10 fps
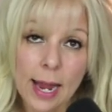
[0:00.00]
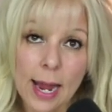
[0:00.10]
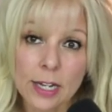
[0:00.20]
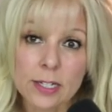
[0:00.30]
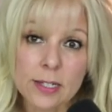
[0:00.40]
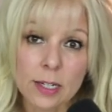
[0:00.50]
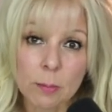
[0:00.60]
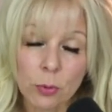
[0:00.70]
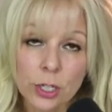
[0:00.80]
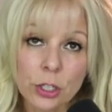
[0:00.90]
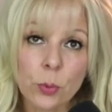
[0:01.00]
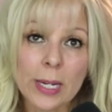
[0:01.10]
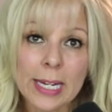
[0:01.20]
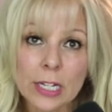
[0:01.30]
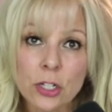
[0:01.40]
and it's going to bring you
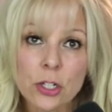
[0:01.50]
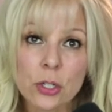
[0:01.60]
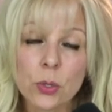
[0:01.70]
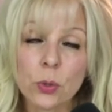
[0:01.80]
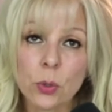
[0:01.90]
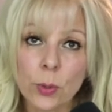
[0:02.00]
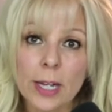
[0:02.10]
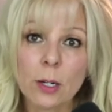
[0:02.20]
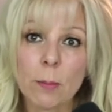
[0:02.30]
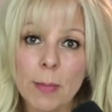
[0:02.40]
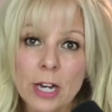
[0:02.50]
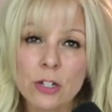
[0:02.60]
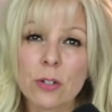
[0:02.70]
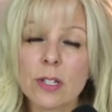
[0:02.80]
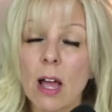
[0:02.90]
into greater
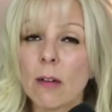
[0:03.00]
measures